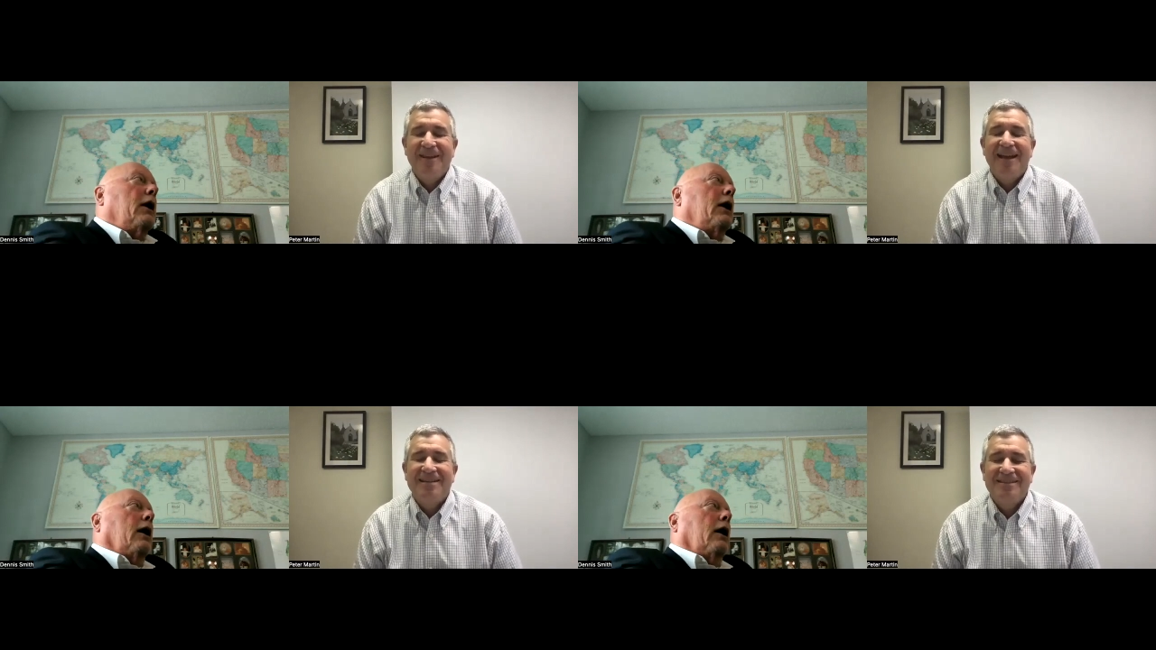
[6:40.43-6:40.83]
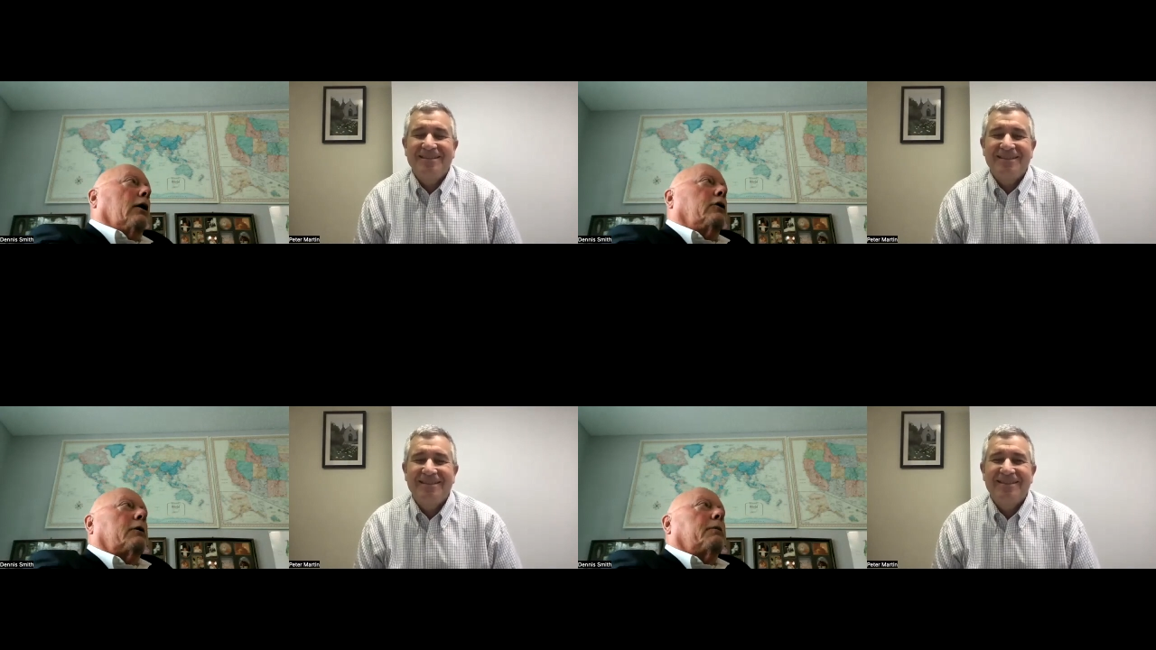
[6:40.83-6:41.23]
Speaker 1: Yeah, Uh, it
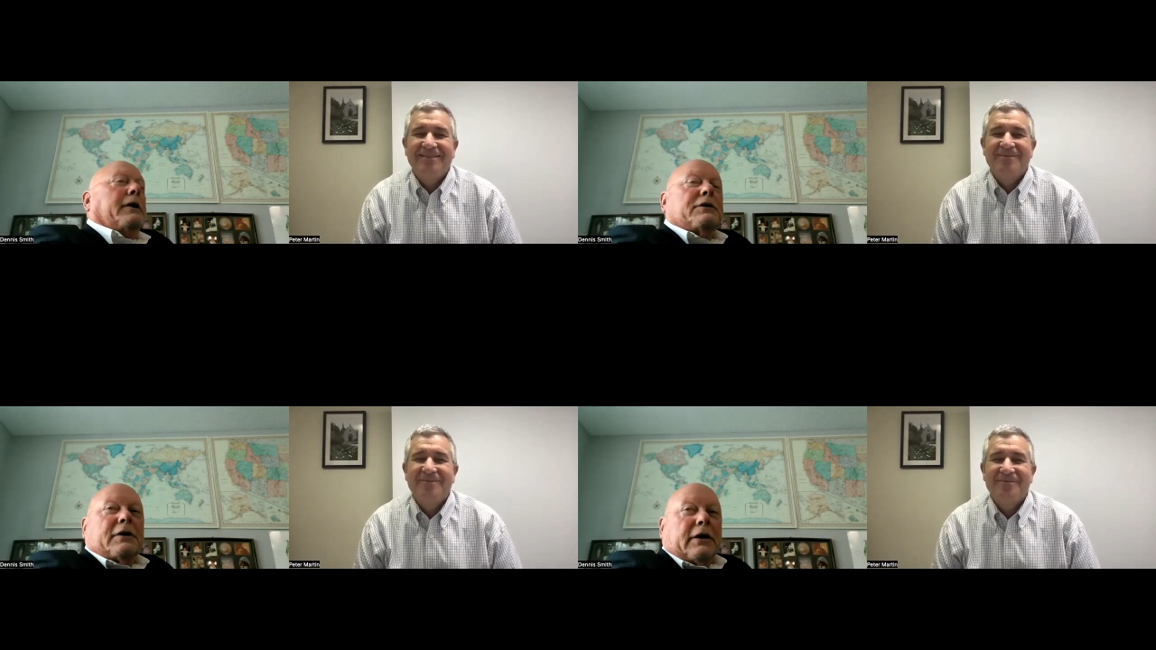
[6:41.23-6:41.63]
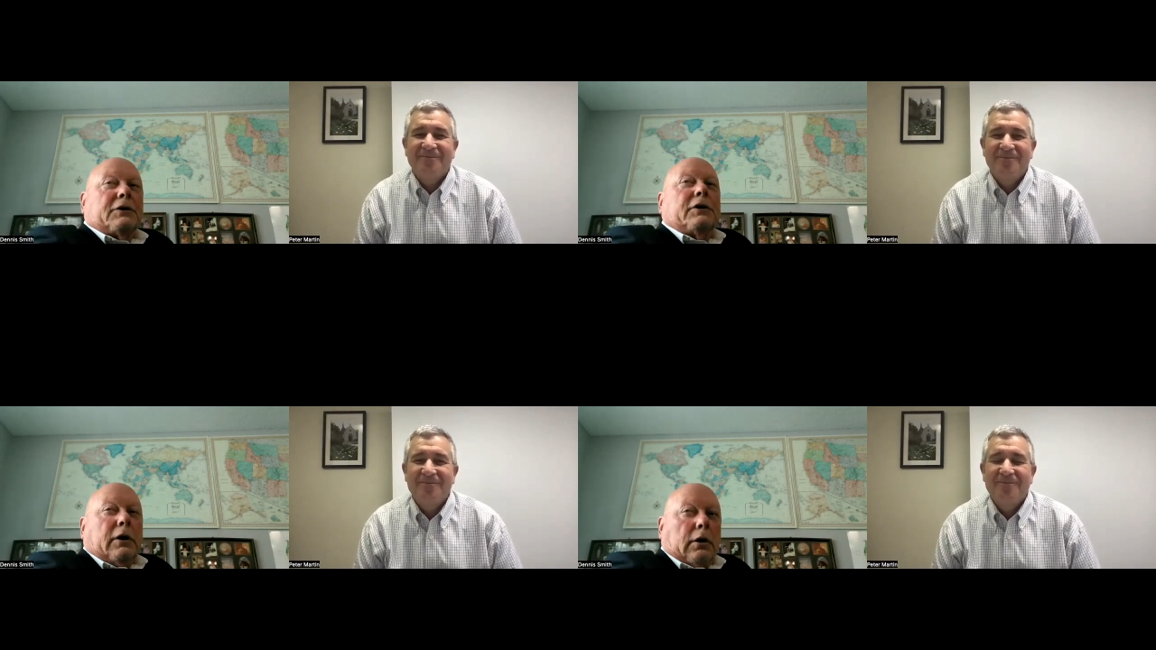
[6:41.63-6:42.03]
took me
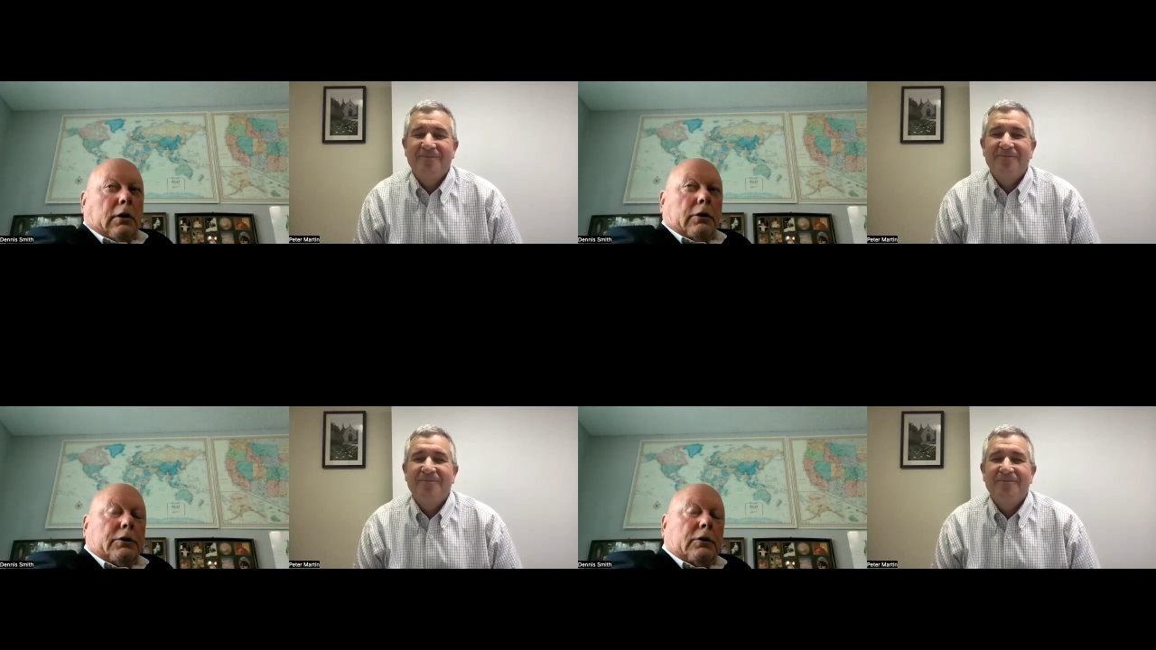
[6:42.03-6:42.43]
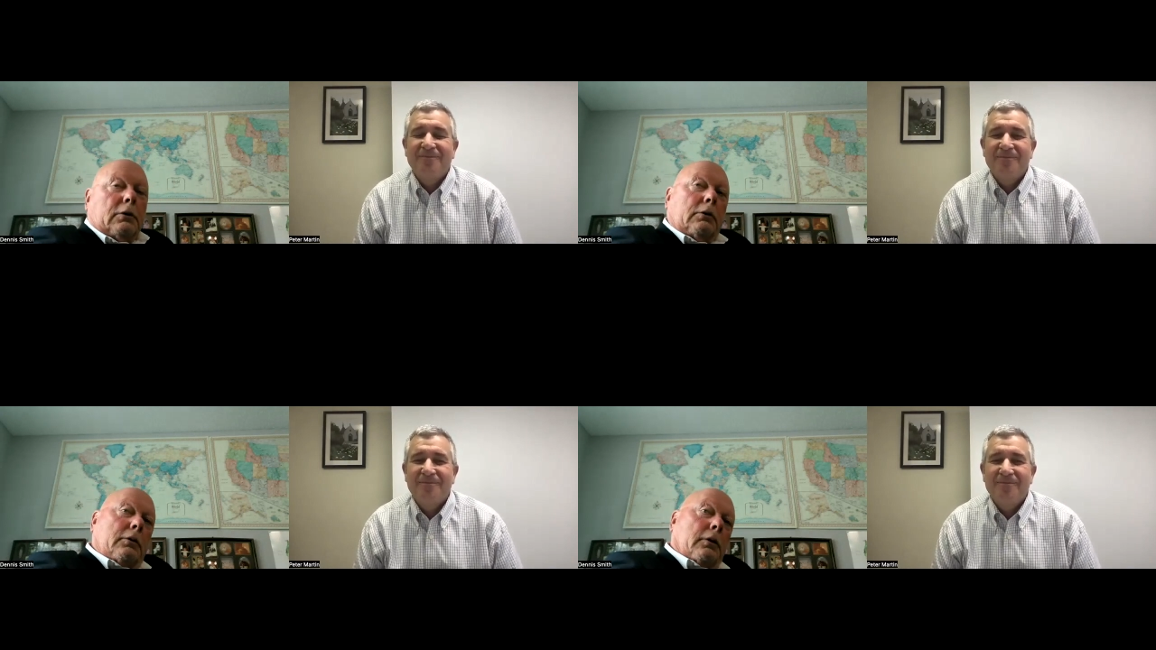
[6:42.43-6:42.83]
six years
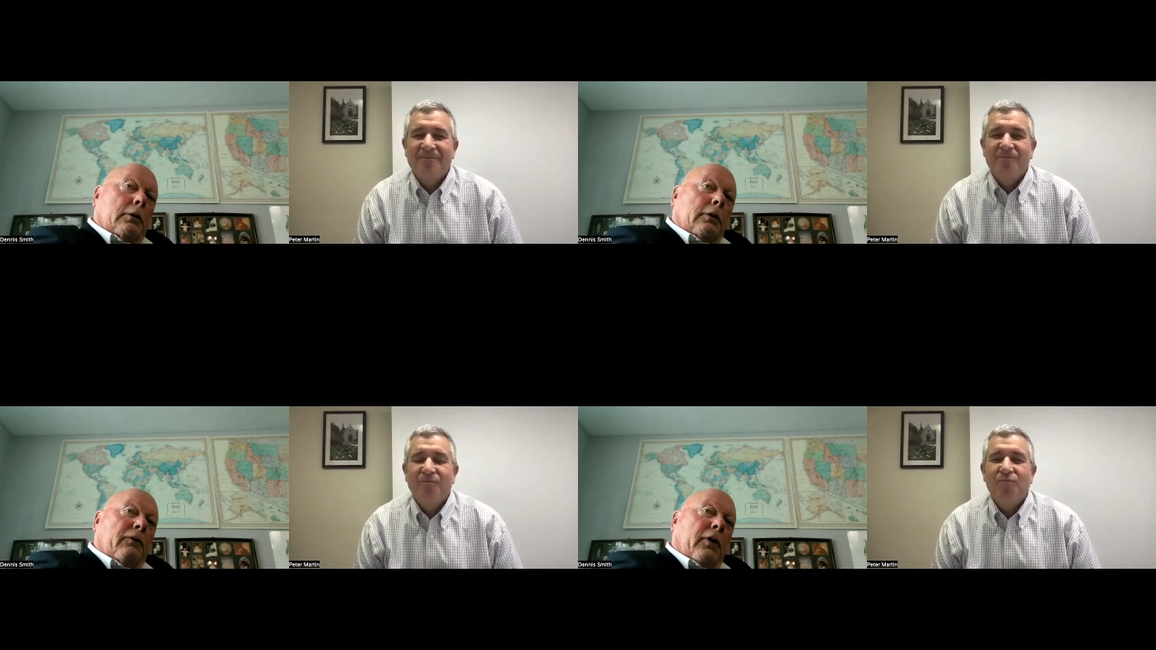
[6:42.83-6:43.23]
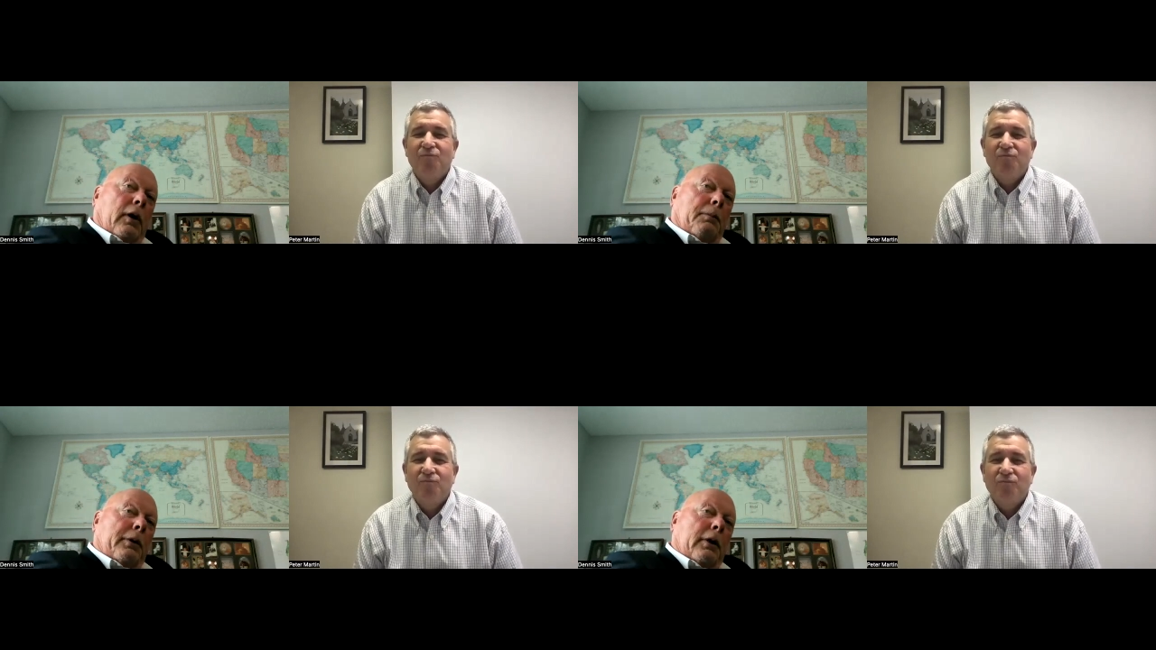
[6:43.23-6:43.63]
to
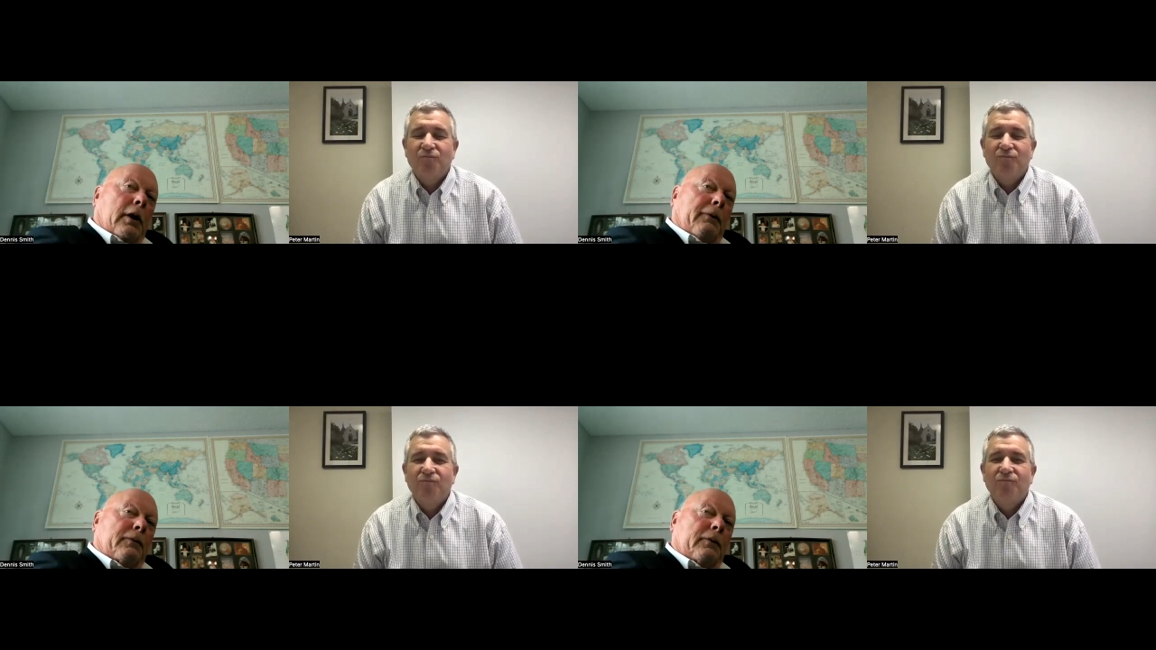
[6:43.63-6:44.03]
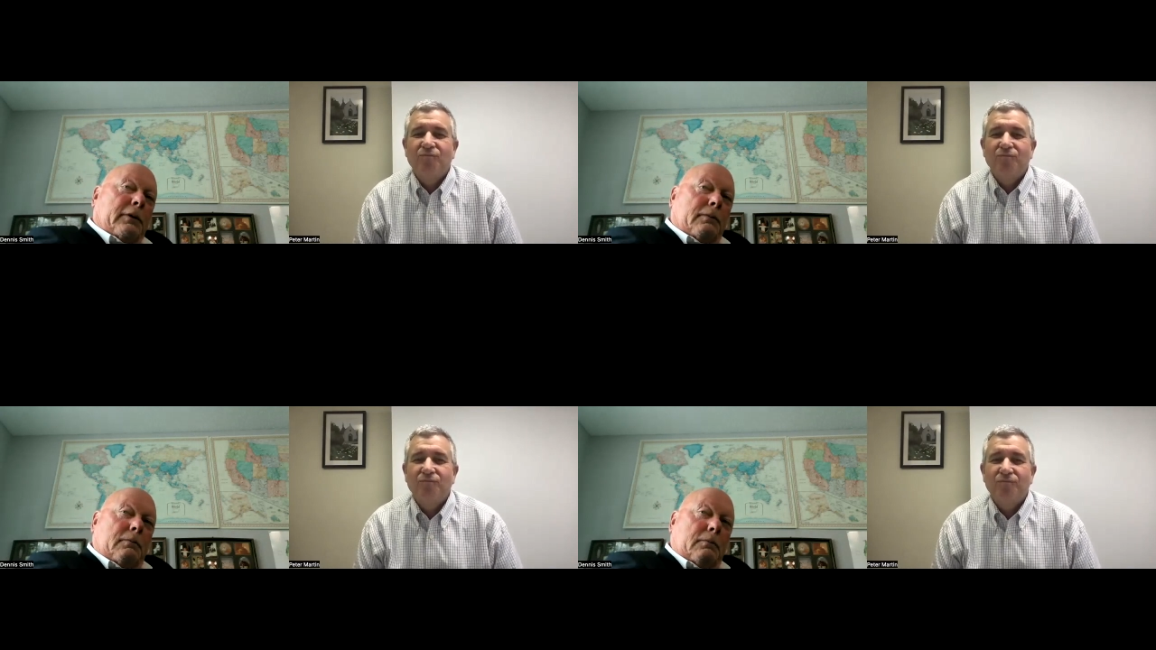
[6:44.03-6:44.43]
develop enough
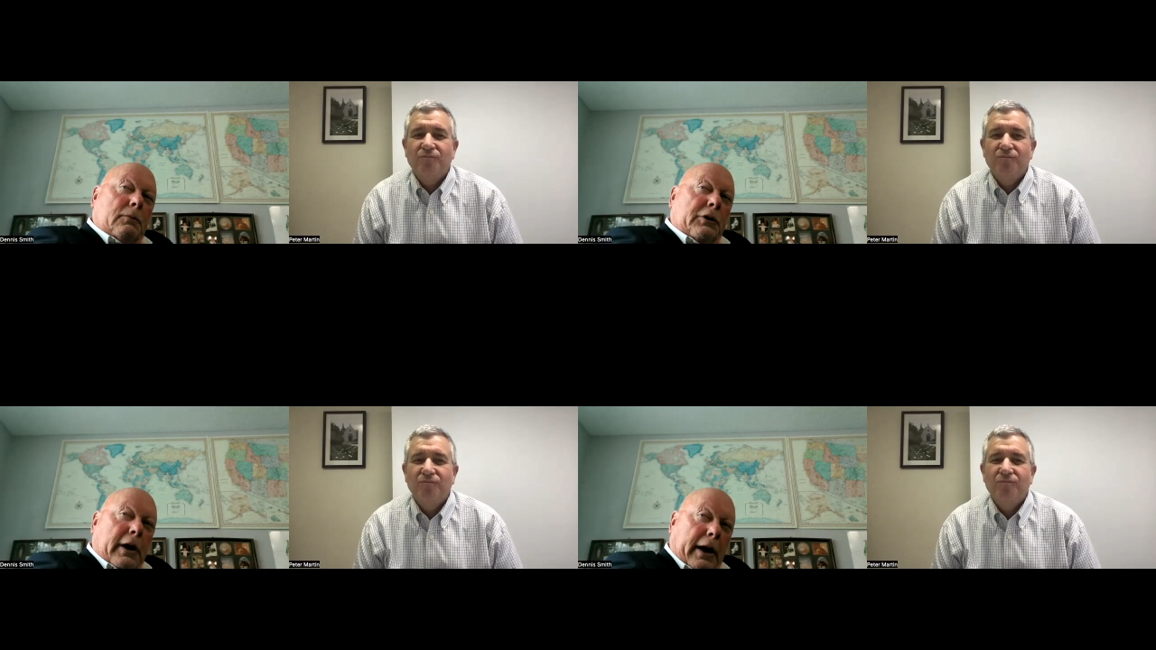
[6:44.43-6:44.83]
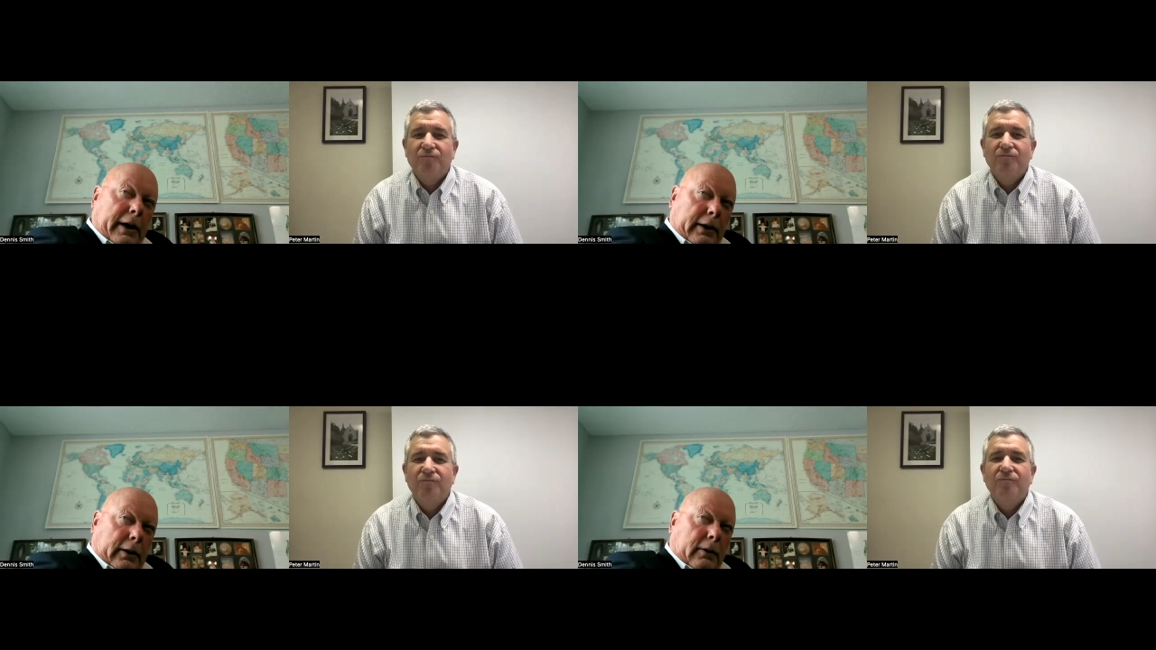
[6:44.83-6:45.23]

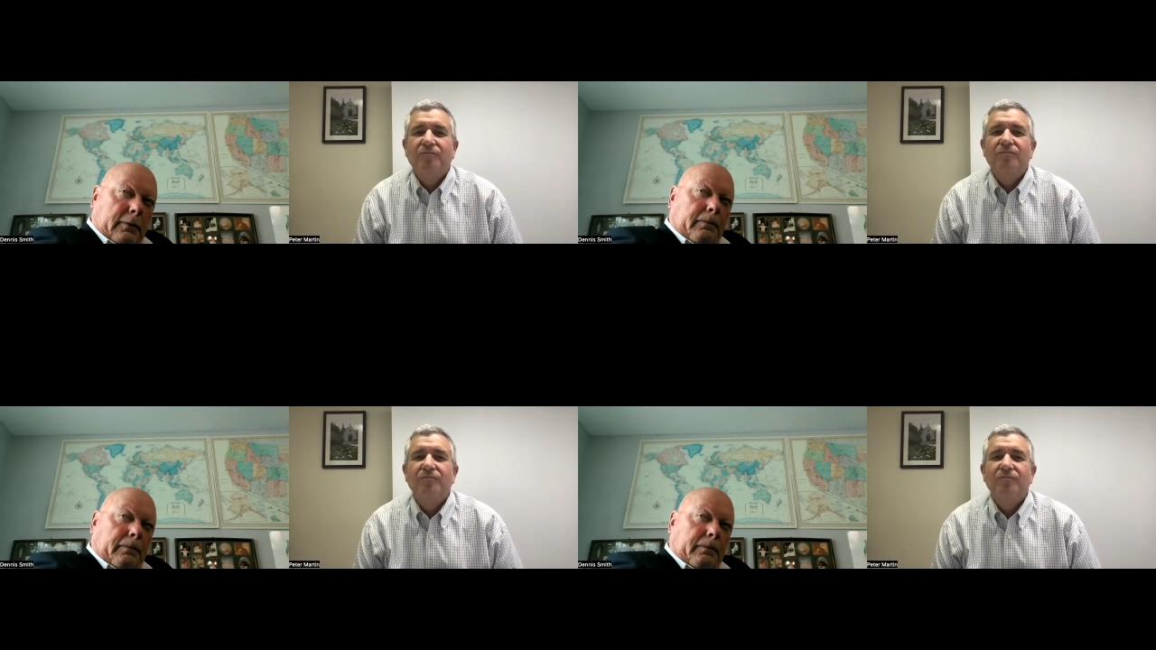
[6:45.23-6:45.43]
data